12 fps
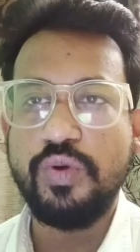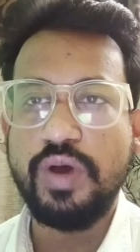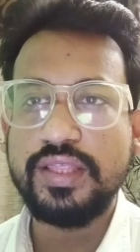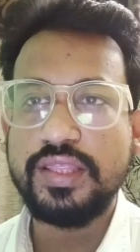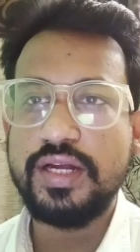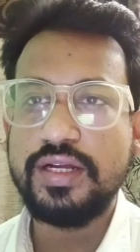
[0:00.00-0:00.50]
by
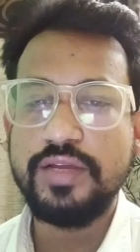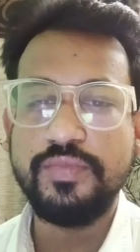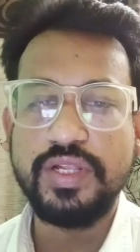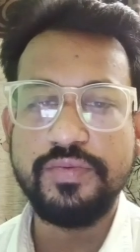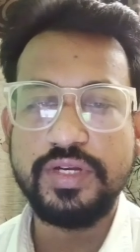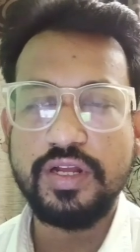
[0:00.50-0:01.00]

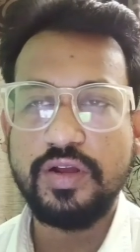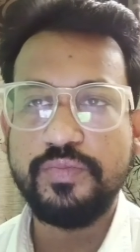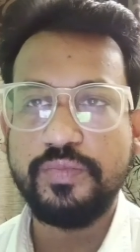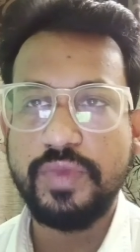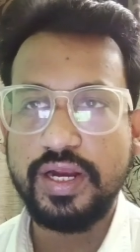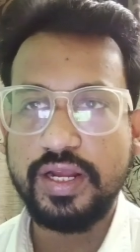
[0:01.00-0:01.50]
130
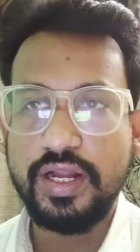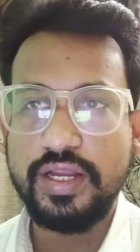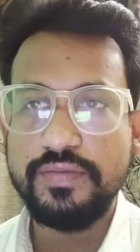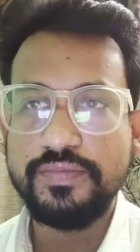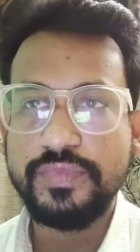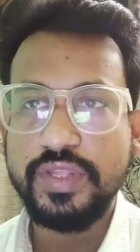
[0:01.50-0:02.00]
millimeter of
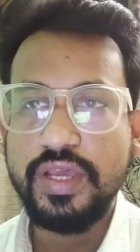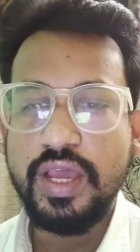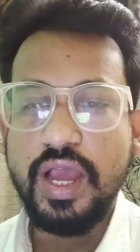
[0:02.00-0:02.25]
mercury.